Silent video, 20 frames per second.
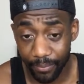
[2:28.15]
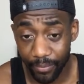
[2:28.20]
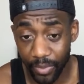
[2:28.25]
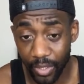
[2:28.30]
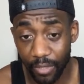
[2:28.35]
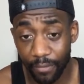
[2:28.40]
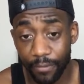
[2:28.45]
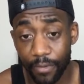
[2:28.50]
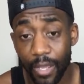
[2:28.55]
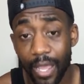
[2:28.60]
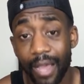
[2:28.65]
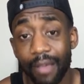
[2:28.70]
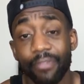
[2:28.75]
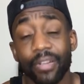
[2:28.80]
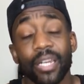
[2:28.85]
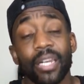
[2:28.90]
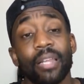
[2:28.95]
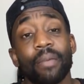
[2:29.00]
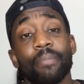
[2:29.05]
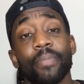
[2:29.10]
If you haven't
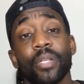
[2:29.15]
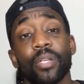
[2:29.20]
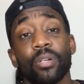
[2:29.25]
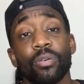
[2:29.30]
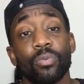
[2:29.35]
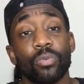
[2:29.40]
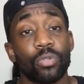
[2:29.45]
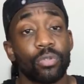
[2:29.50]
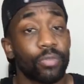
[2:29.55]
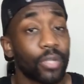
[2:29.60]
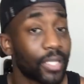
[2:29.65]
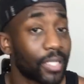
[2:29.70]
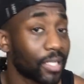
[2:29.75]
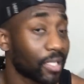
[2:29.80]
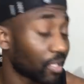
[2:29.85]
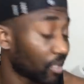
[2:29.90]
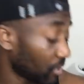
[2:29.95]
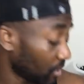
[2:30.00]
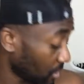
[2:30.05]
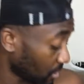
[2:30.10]
let me know already,
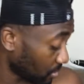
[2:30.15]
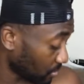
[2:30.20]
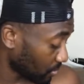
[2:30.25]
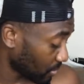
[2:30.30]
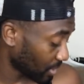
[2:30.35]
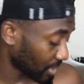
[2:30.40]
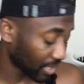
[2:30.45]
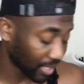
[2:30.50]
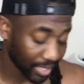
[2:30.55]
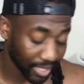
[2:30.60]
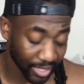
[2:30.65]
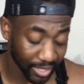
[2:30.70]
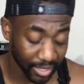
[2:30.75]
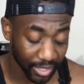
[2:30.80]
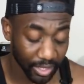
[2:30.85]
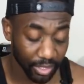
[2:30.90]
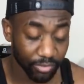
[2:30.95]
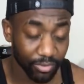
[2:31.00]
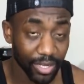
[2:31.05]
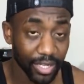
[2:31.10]
and yeah, we're gonna get into
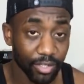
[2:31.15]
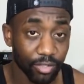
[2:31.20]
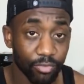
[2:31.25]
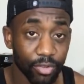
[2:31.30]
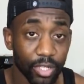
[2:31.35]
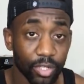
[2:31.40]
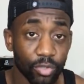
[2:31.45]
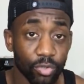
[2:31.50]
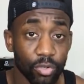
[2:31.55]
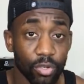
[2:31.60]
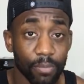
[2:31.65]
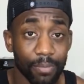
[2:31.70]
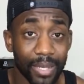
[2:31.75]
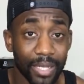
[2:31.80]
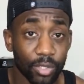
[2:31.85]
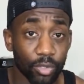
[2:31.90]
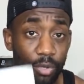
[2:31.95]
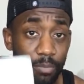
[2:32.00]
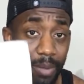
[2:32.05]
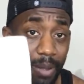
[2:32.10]
this rants red talk. Man's
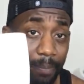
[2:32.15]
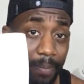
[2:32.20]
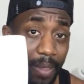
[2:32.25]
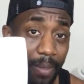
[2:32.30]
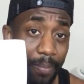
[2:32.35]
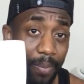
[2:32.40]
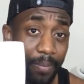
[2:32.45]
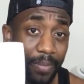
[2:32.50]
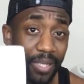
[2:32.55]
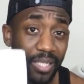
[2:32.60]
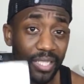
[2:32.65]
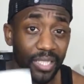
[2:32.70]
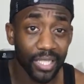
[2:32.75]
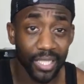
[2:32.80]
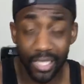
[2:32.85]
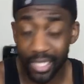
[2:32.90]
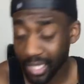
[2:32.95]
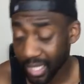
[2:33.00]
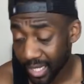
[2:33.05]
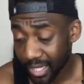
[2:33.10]
got my peppermint
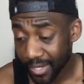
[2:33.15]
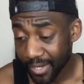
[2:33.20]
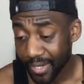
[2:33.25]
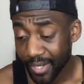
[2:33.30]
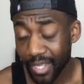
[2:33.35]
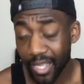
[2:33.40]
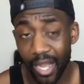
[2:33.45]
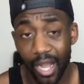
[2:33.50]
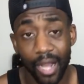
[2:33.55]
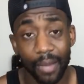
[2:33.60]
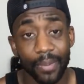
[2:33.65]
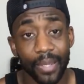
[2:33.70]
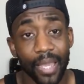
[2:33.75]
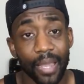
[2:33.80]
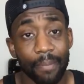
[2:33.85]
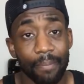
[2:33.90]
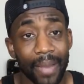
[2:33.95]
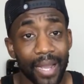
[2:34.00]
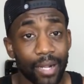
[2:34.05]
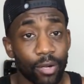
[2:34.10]
tea. I'm getting
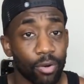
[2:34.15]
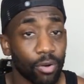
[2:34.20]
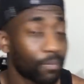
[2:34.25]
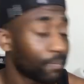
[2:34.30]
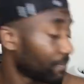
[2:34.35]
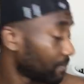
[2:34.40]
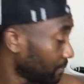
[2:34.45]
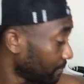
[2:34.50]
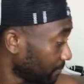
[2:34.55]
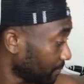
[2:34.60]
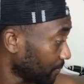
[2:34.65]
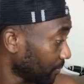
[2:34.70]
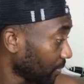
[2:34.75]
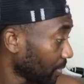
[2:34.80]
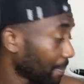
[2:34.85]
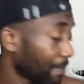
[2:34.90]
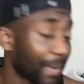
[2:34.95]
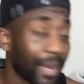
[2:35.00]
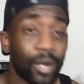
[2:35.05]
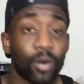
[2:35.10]
back on
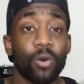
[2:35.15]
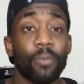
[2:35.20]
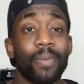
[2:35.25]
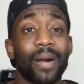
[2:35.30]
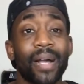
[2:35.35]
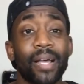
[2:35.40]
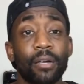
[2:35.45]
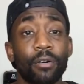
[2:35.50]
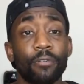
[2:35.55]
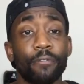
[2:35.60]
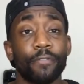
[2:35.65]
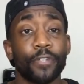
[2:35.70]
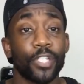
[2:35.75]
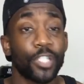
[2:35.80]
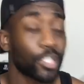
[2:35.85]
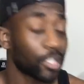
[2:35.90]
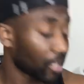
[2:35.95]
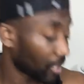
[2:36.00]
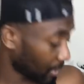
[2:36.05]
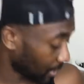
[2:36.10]
my healthy
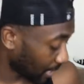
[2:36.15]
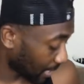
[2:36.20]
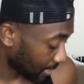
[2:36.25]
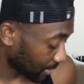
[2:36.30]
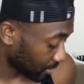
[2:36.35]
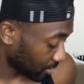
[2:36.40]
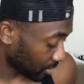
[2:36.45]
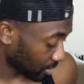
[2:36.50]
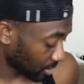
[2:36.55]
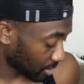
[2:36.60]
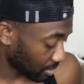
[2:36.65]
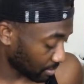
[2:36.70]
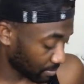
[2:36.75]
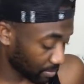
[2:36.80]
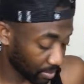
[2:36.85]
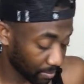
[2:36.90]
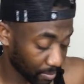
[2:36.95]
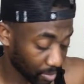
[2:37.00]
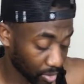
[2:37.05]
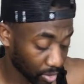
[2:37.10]
shit, guys. You get me?
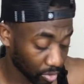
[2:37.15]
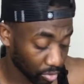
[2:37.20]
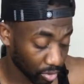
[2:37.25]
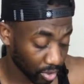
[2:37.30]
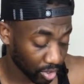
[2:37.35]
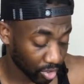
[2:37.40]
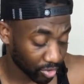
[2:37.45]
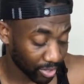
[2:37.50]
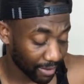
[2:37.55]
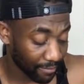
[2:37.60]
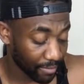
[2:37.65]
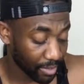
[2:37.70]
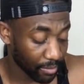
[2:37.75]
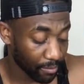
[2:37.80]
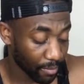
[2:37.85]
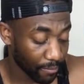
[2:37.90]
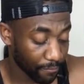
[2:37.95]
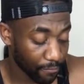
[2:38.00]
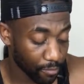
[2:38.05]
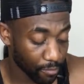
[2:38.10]
Because all this traveling
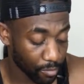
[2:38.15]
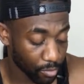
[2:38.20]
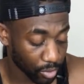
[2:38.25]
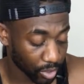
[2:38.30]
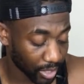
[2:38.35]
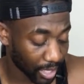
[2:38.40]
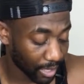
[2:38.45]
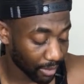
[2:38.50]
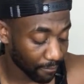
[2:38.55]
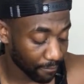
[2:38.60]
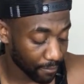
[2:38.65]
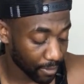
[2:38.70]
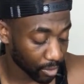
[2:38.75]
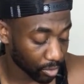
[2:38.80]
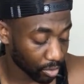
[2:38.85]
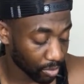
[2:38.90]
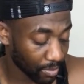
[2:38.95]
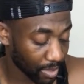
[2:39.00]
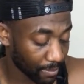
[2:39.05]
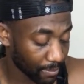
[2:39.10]
with football's kind of fucked
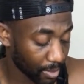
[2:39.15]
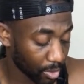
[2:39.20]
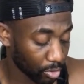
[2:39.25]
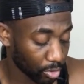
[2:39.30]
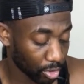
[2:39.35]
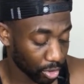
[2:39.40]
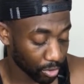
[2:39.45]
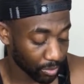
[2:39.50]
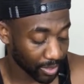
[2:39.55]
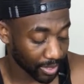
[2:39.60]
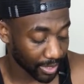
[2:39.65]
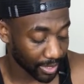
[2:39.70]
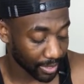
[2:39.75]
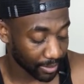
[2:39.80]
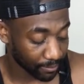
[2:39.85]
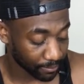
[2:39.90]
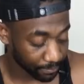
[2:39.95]
with my mojo and that.